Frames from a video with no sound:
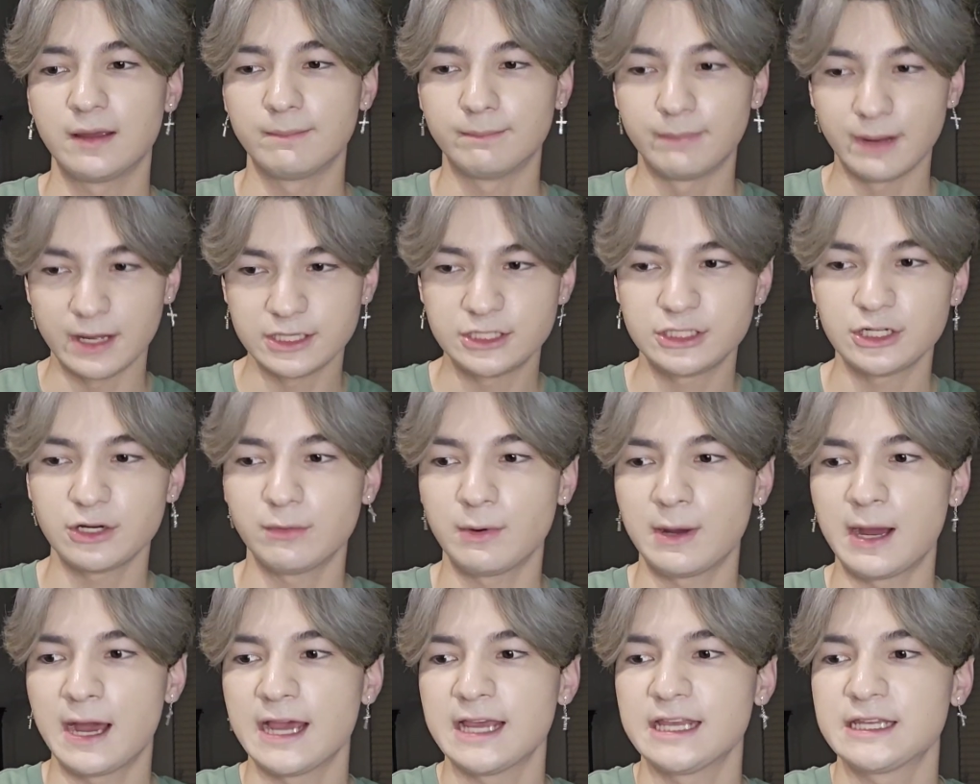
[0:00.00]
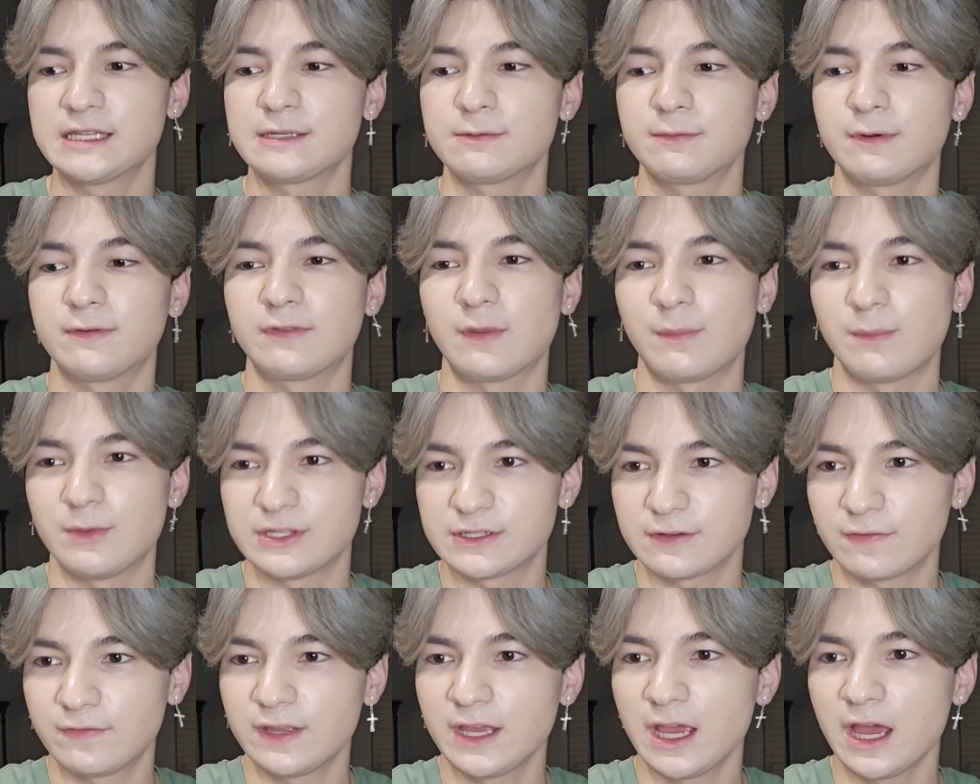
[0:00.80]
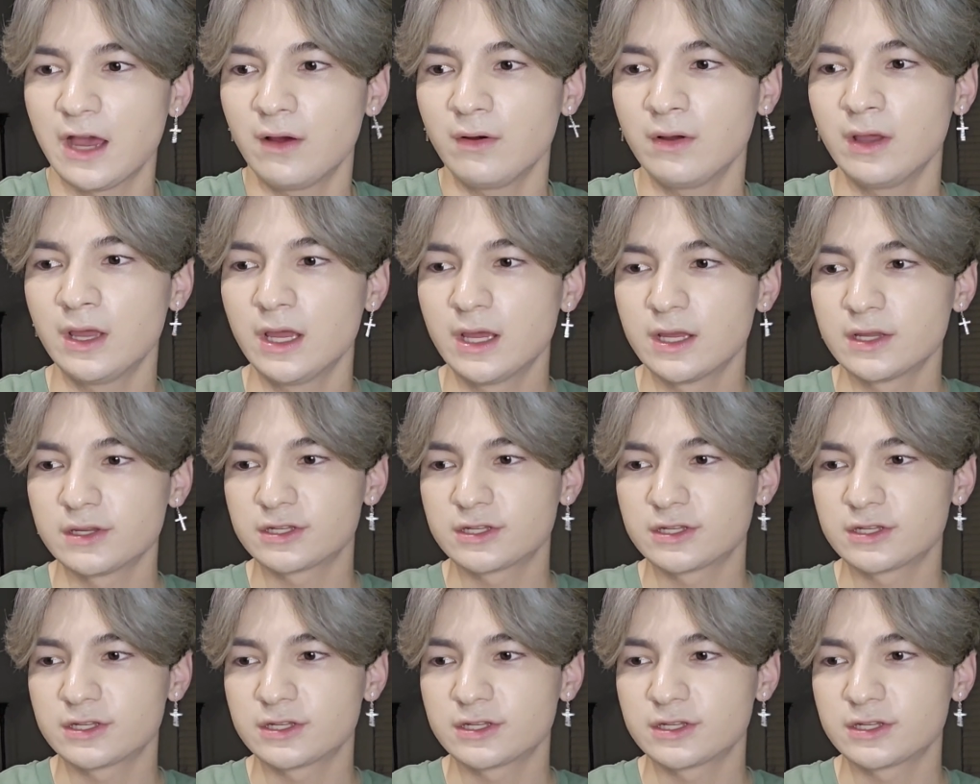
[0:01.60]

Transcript: budget wise with the music video.